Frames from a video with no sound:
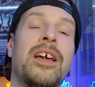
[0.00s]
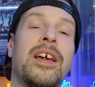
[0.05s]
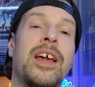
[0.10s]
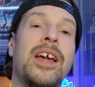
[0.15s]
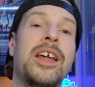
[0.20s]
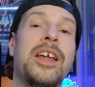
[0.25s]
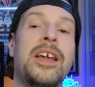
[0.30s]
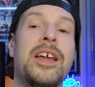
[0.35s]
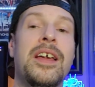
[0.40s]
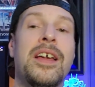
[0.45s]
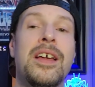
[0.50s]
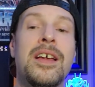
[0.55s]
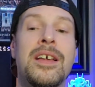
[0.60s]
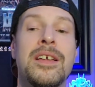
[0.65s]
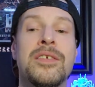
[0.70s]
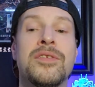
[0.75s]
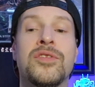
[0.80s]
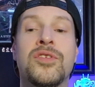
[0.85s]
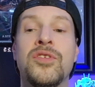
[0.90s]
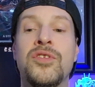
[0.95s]
It
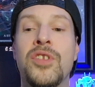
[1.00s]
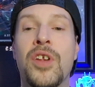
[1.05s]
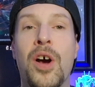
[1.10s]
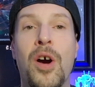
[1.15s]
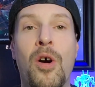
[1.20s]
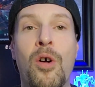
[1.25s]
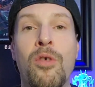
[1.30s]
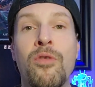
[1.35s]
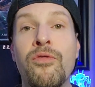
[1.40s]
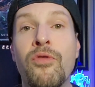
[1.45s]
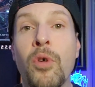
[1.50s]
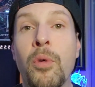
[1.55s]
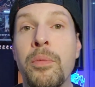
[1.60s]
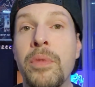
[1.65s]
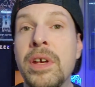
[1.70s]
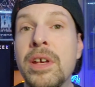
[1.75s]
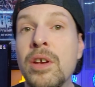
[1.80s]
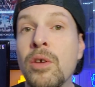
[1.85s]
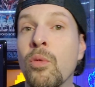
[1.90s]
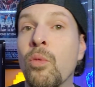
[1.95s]
is known for
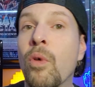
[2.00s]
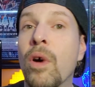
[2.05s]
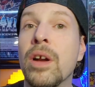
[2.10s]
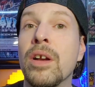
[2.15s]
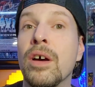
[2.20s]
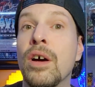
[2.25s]
being one